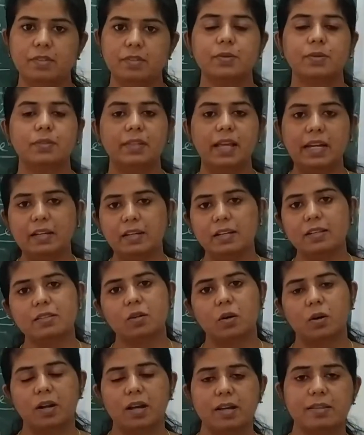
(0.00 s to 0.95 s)
So that
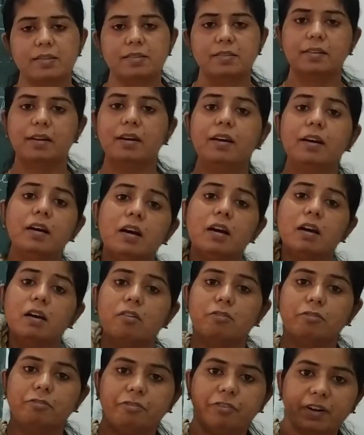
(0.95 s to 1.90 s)
is known as the
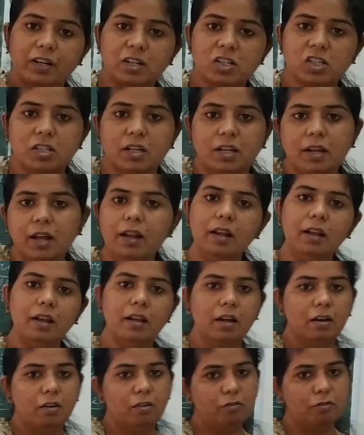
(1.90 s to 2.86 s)

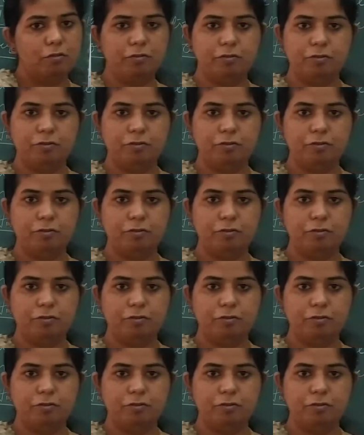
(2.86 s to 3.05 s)
frictional